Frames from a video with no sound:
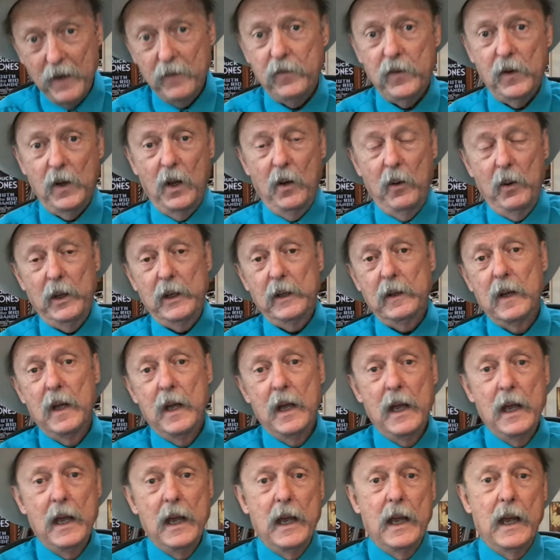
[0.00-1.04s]
buffaloing.
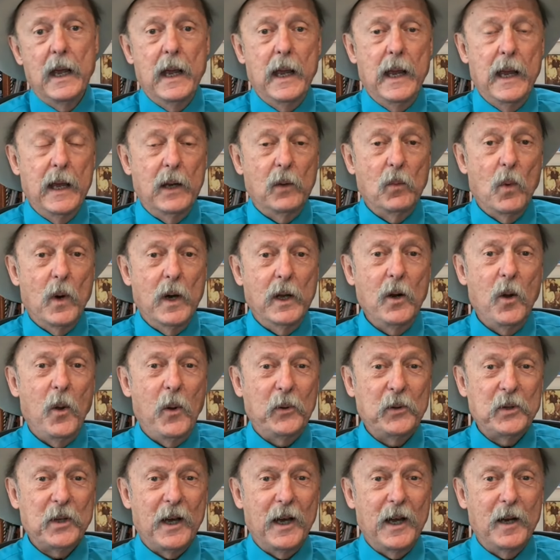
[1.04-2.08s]
And one
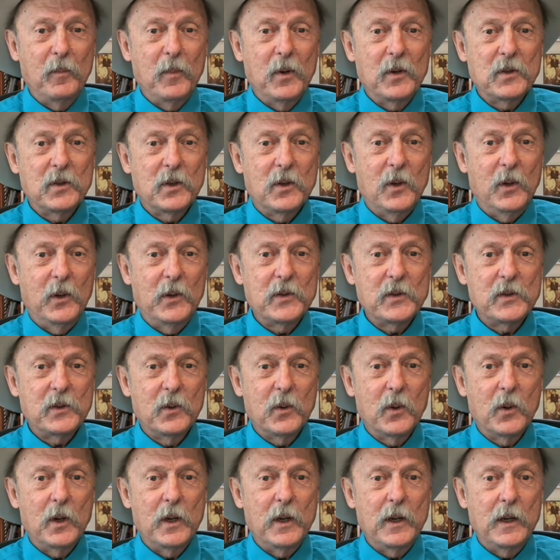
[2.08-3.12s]
old-timer told a
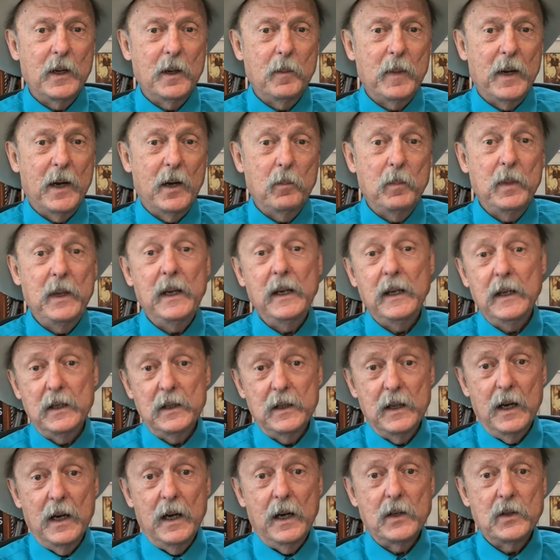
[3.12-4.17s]
story about being
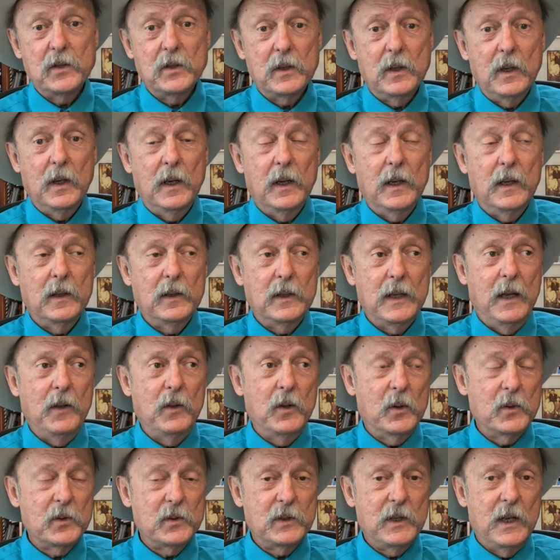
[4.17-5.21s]
in Dodge
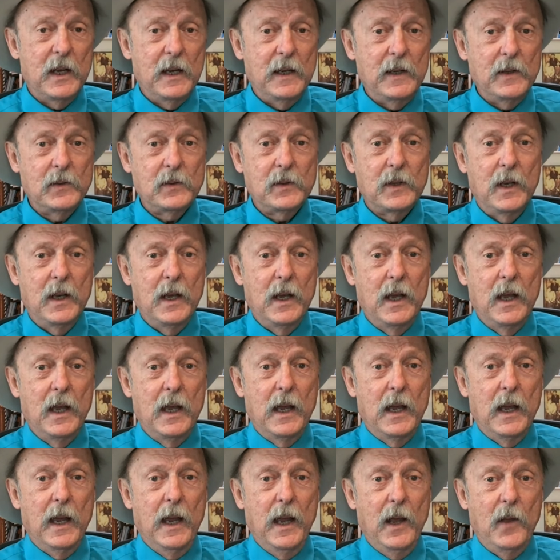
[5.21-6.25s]
in those days,
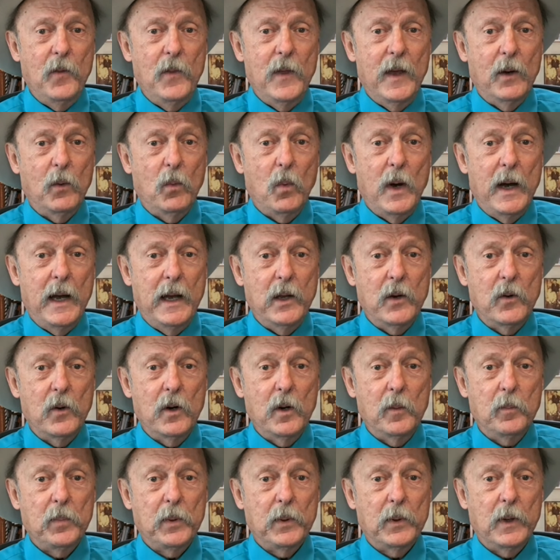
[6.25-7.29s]
and that Wyatt
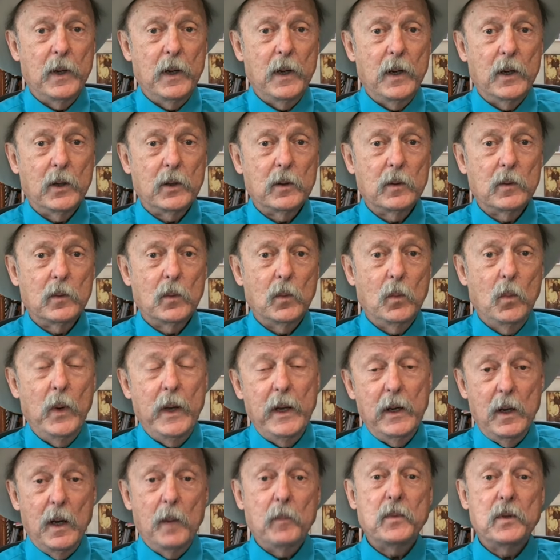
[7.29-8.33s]
Earp
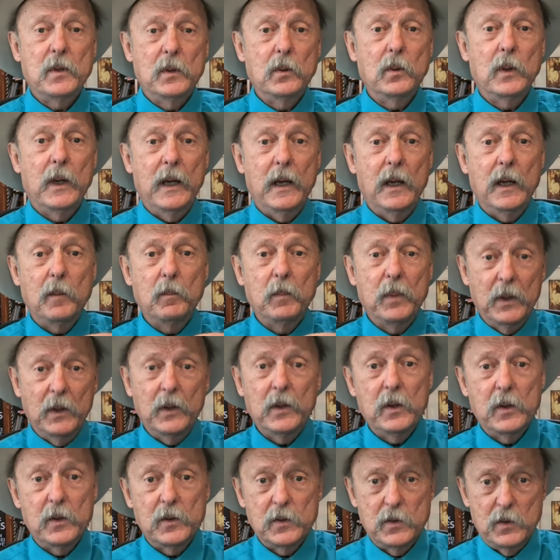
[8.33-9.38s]
went up to a
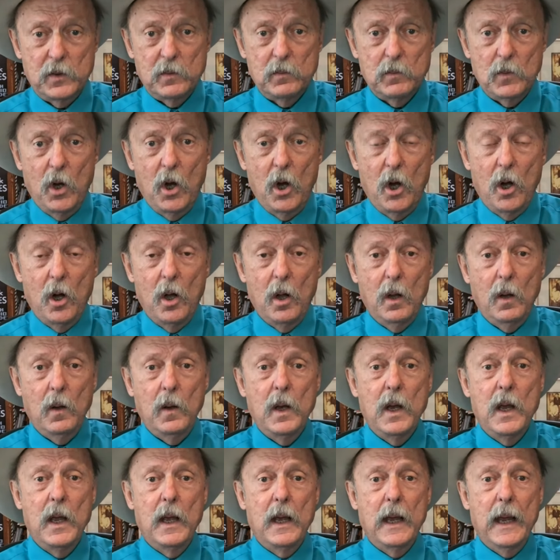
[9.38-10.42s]
billiards
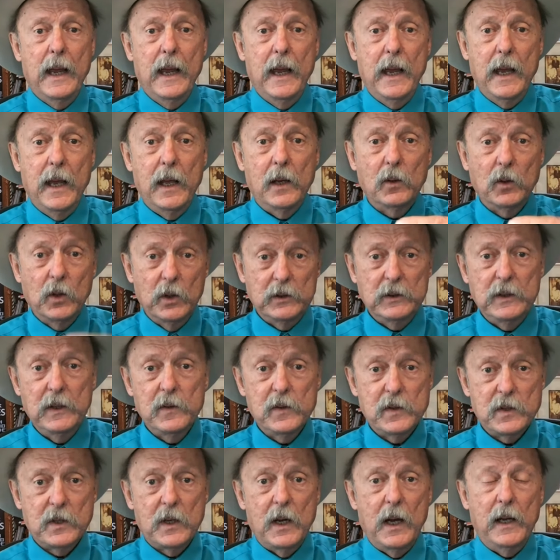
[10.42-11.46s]
hall and looked
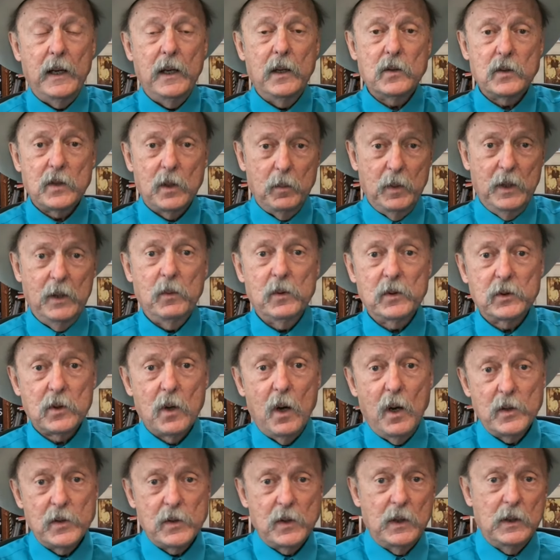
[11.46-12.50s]
inside, and somebody was
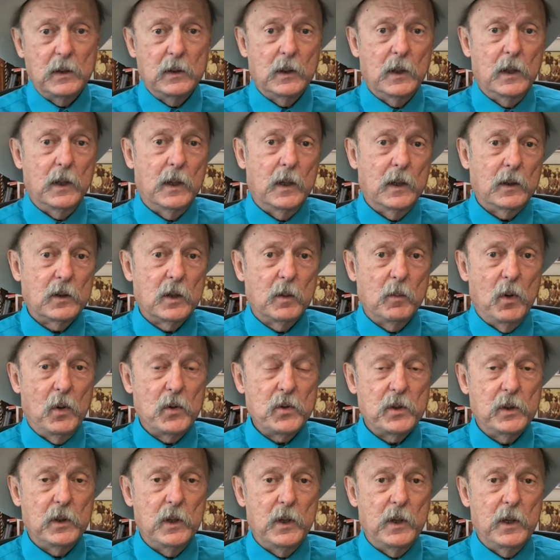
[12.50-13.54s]
causing a
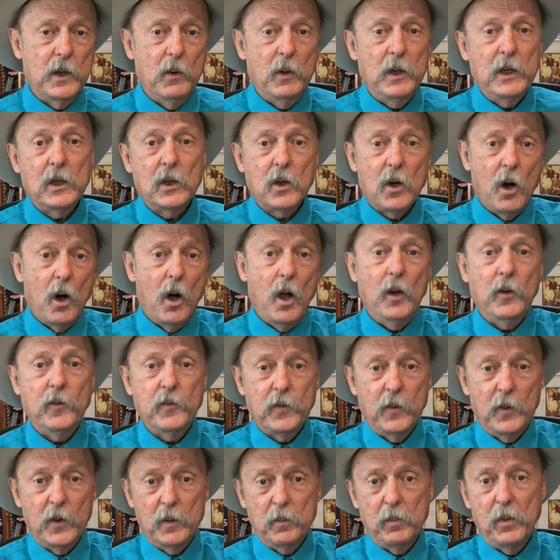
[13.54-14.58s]
commotion in there, and he
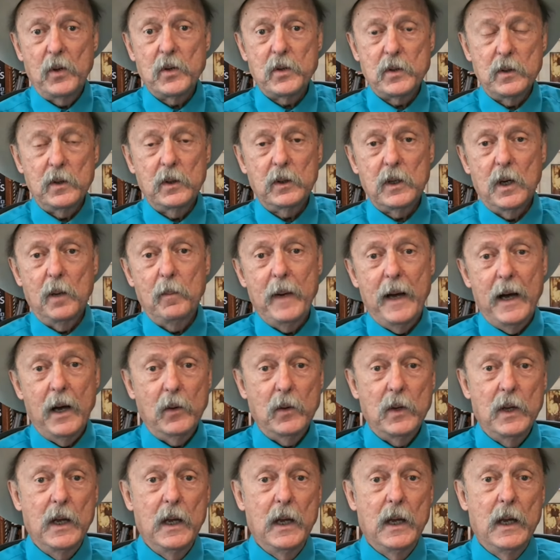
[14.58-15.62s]
called for the person to come
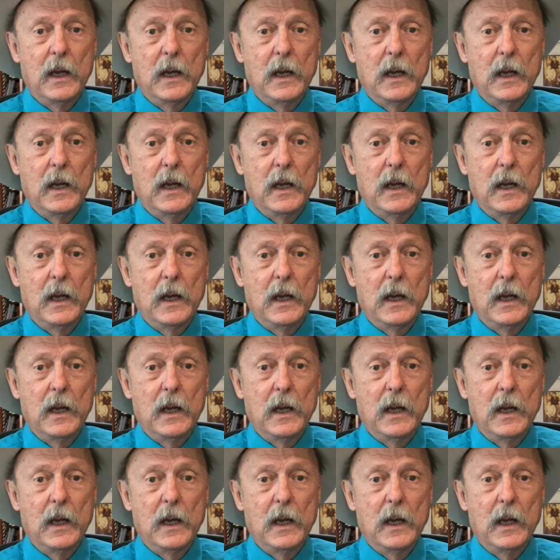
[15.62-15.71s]
out,